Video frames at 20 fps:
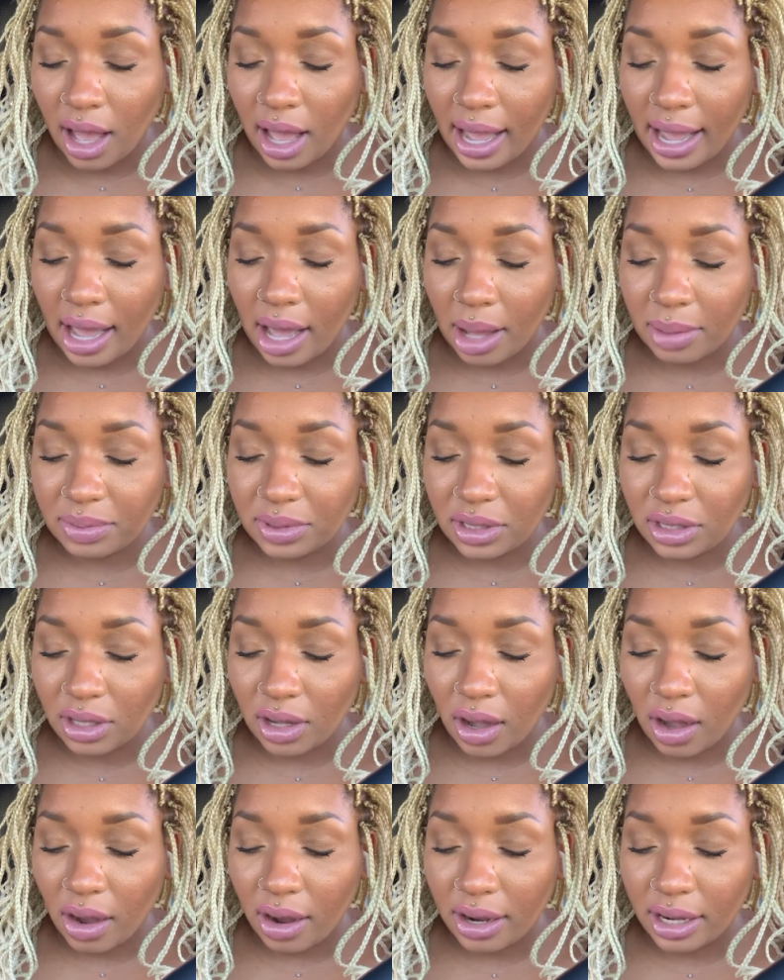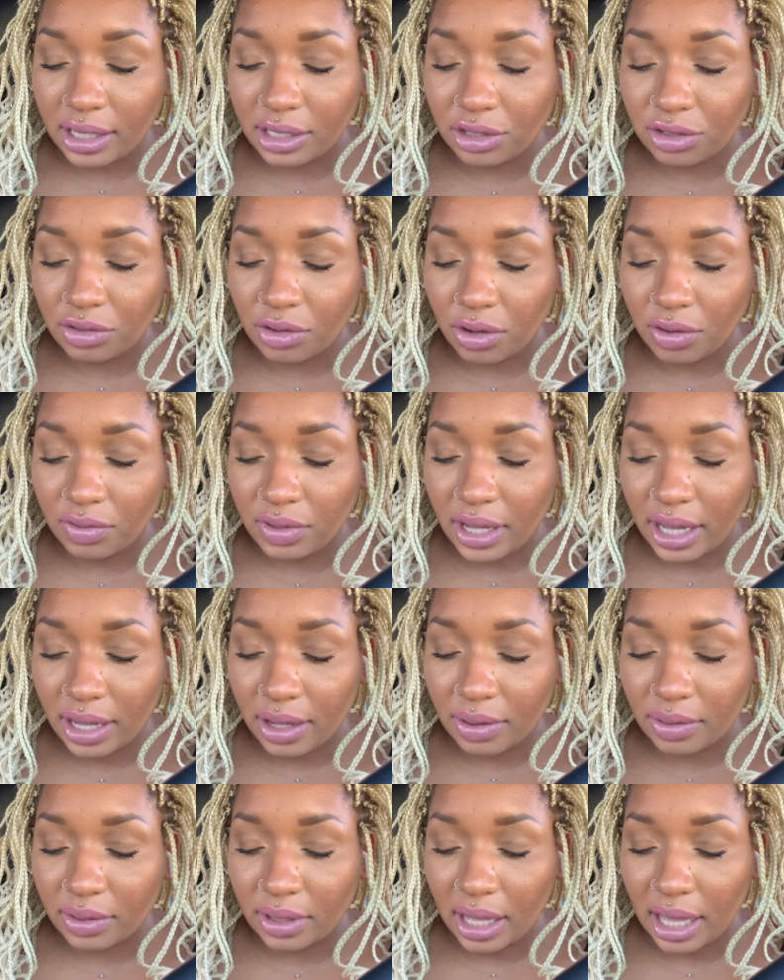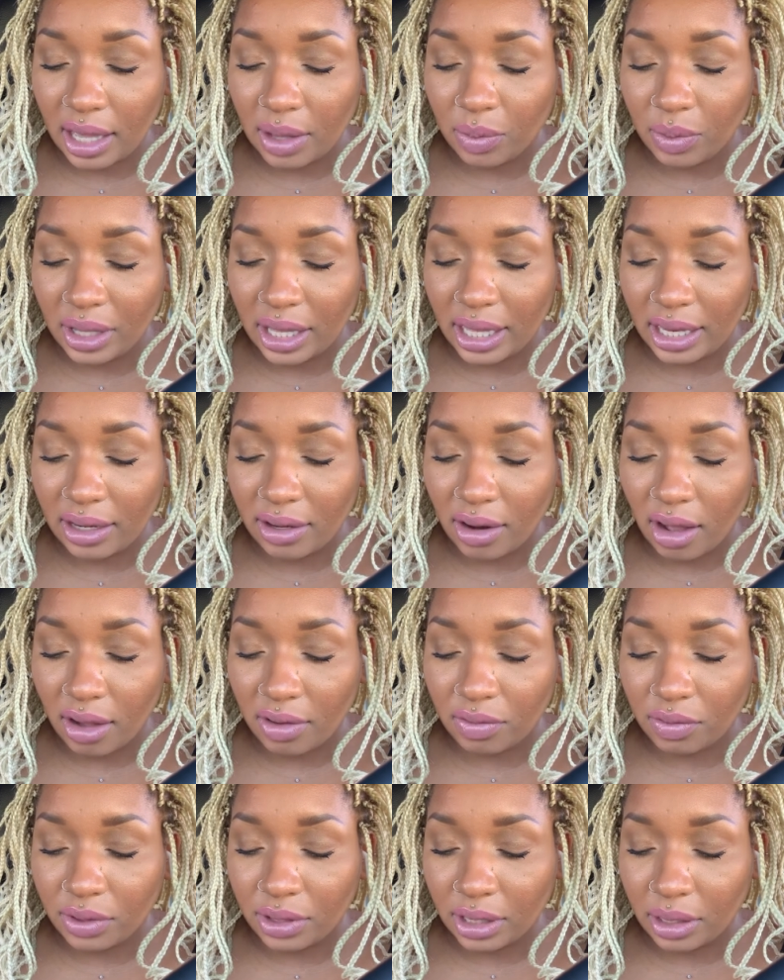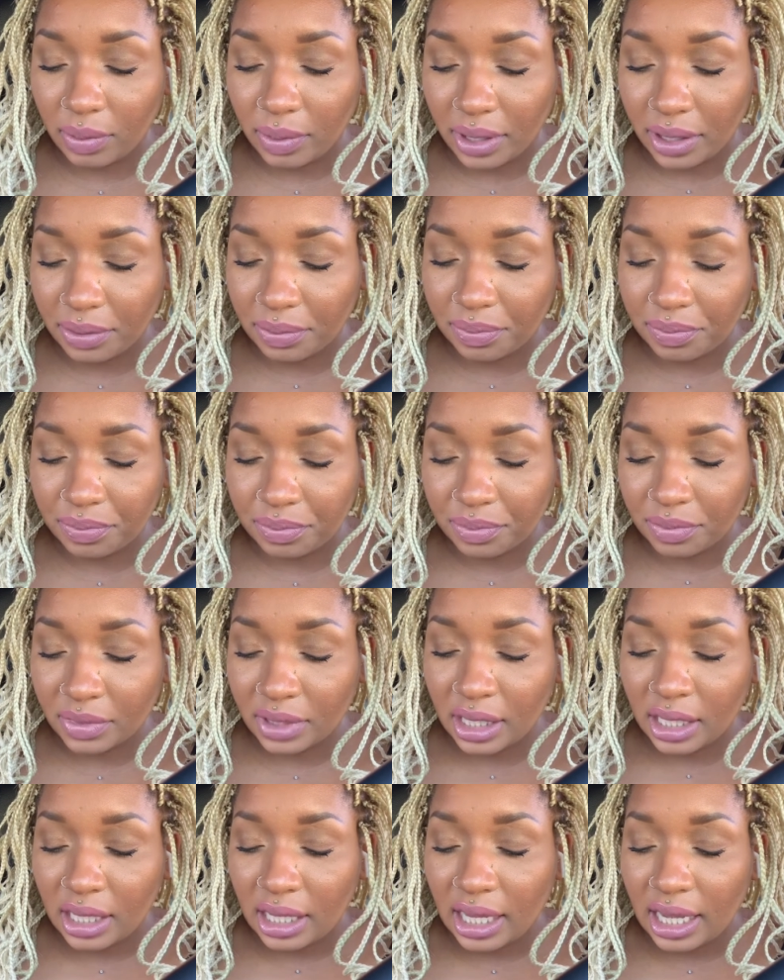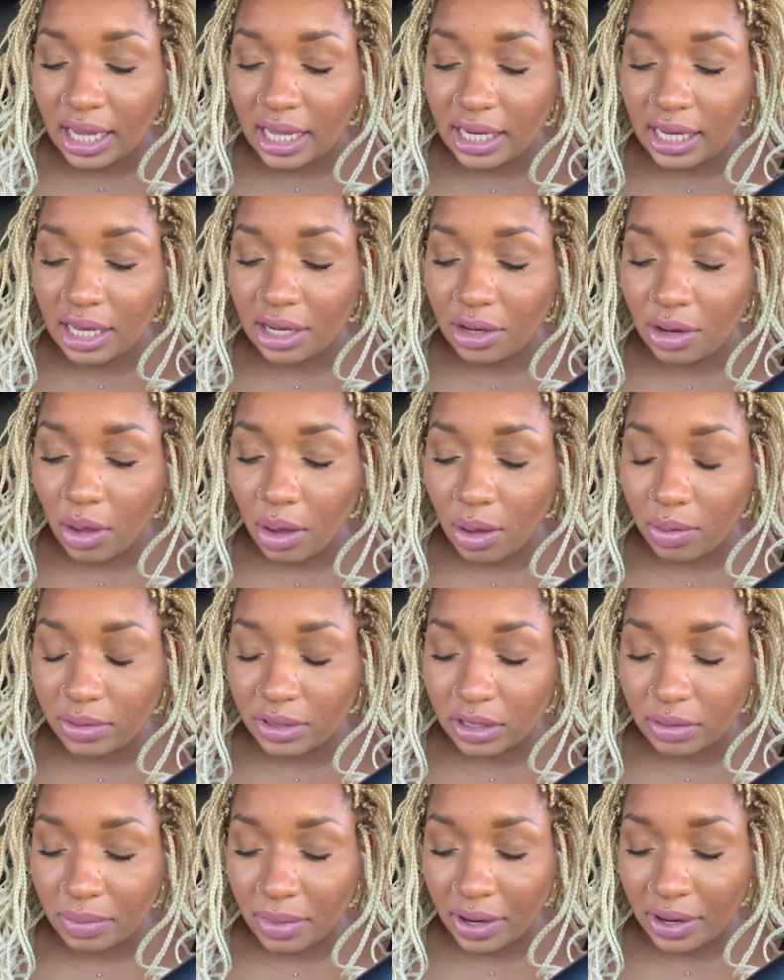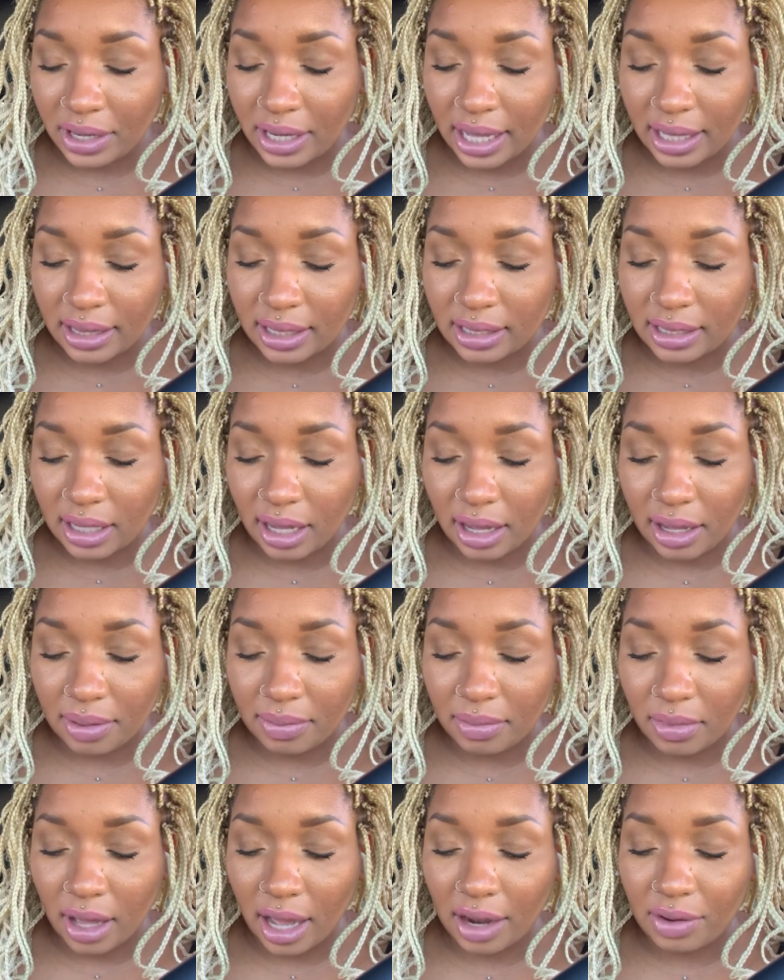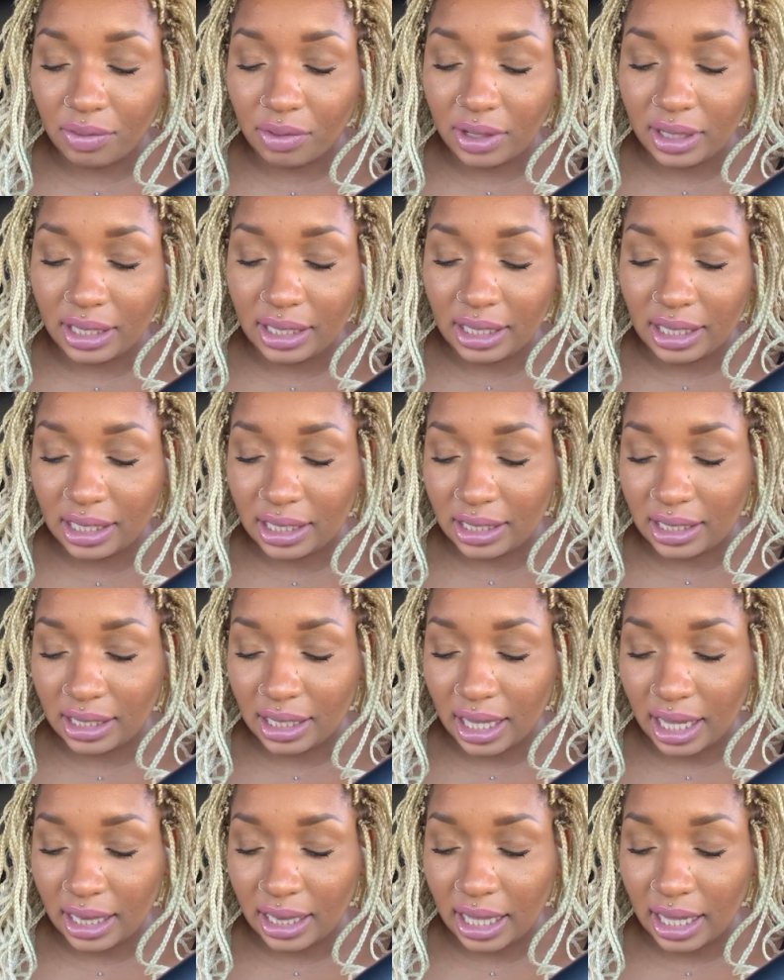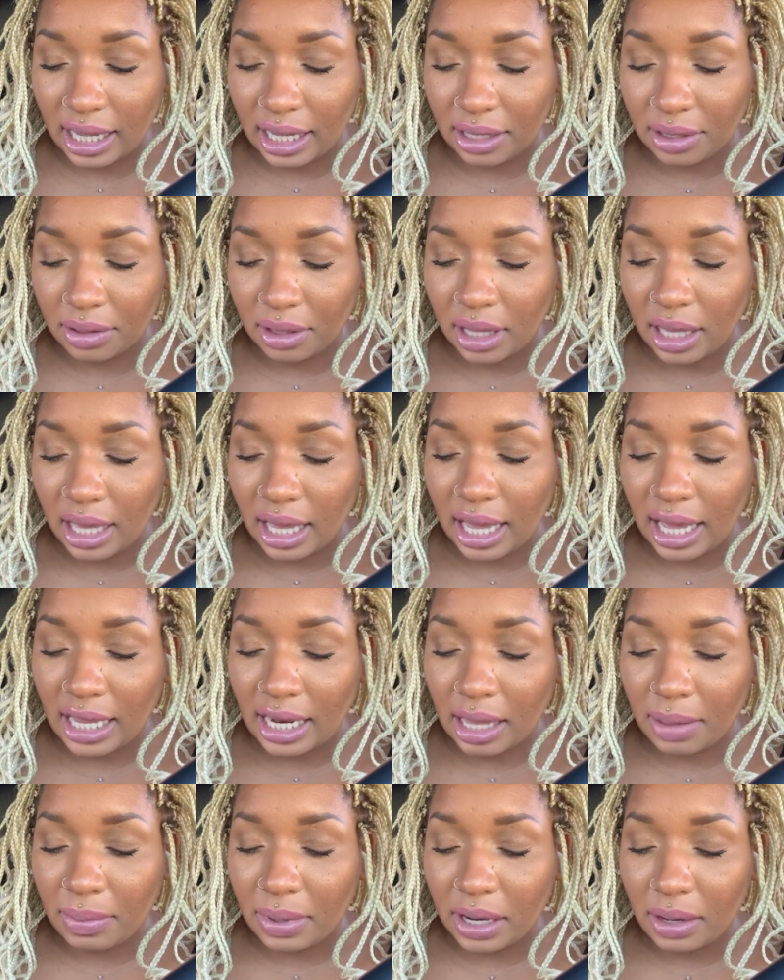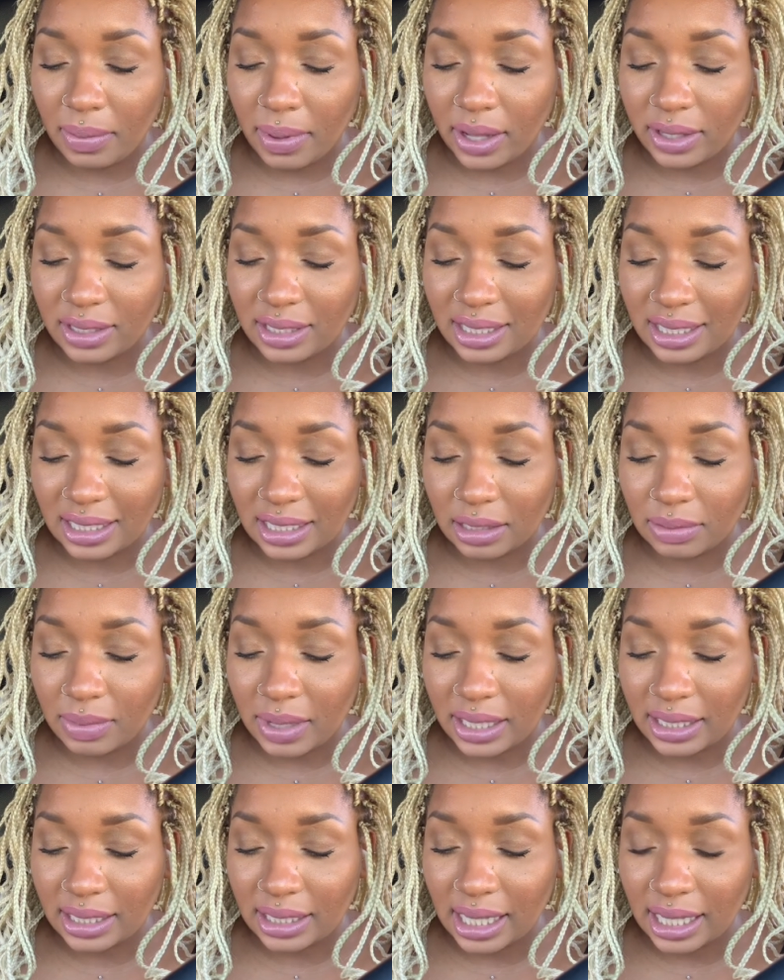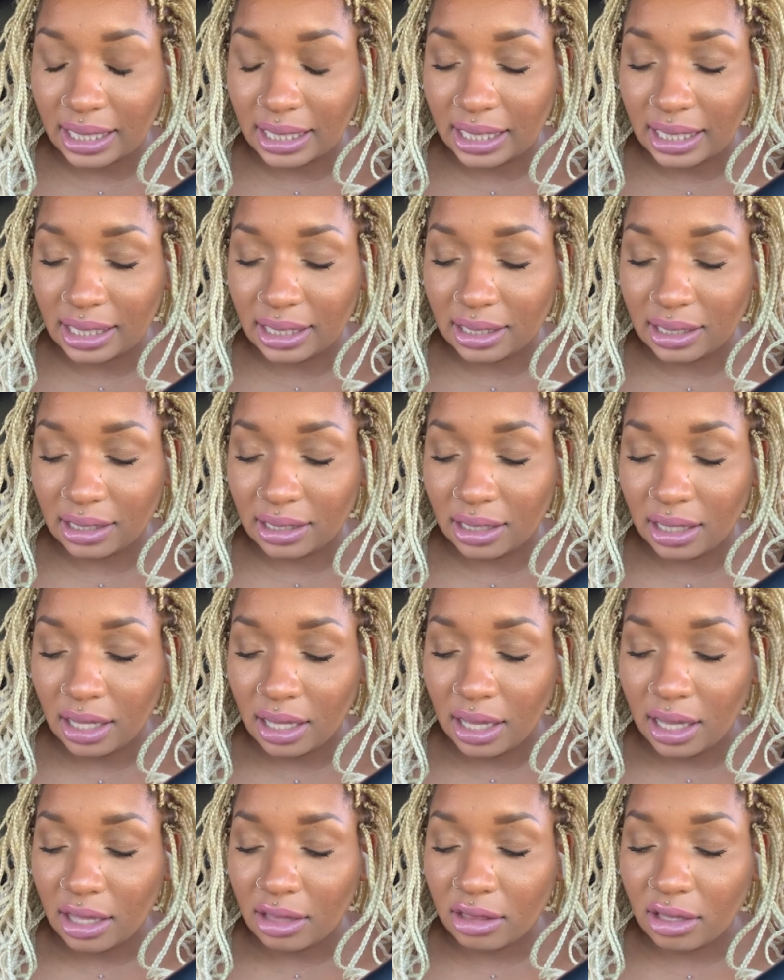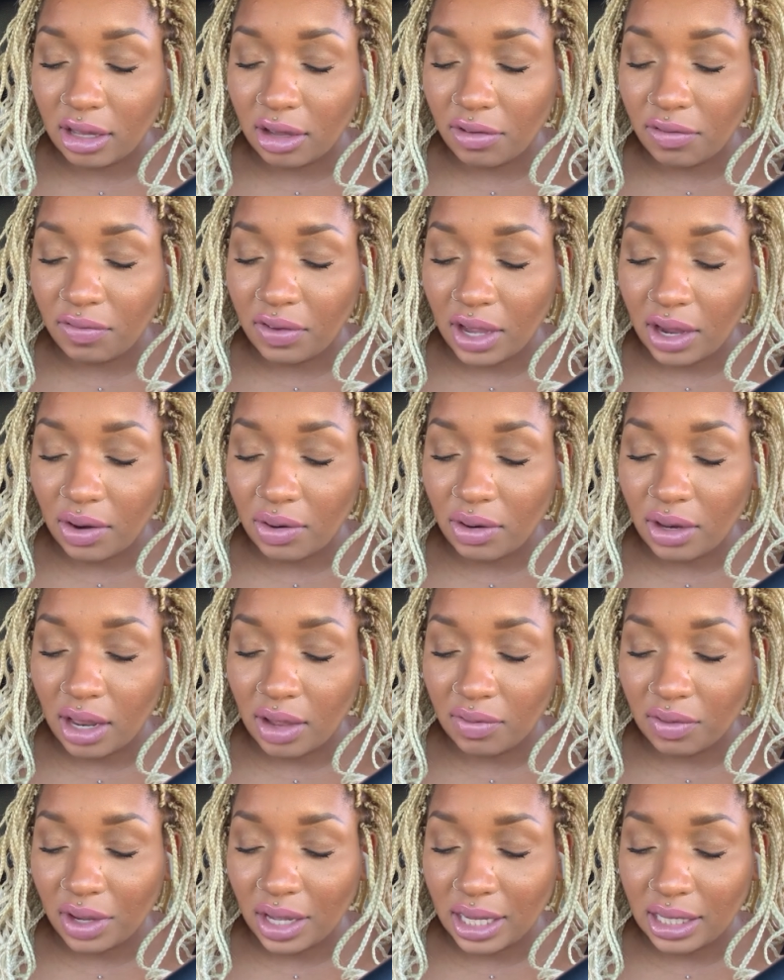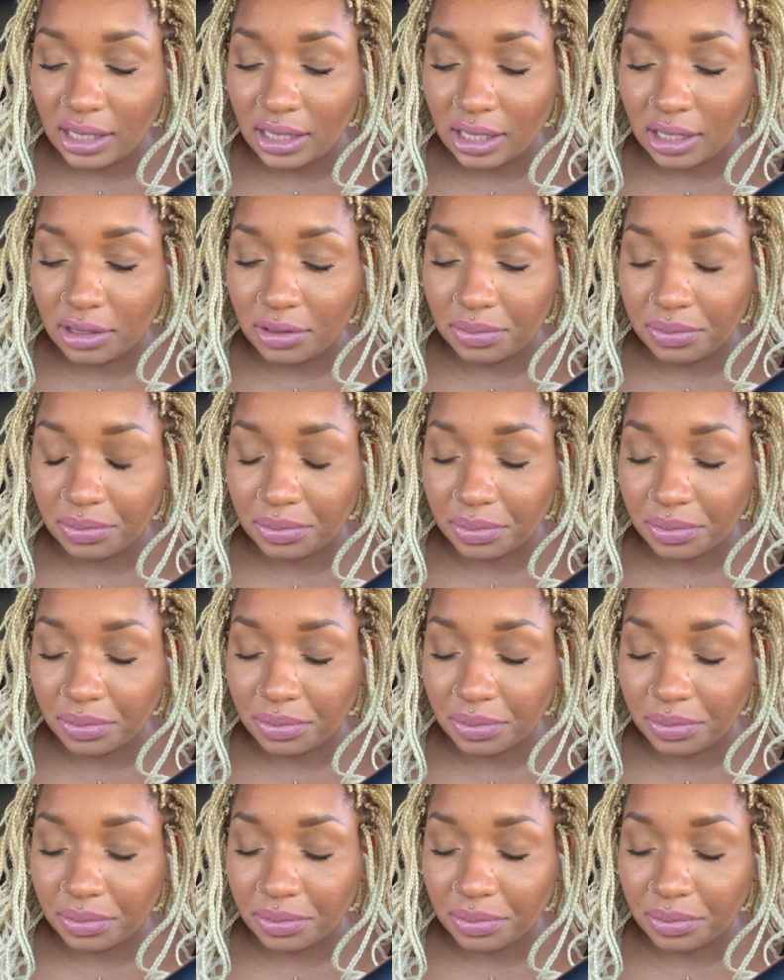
I hopped in the car and drove down and we hit it off really well. He didn't know I was married at the time. I really needed to get laid. It had been about six months at least. The affair never ended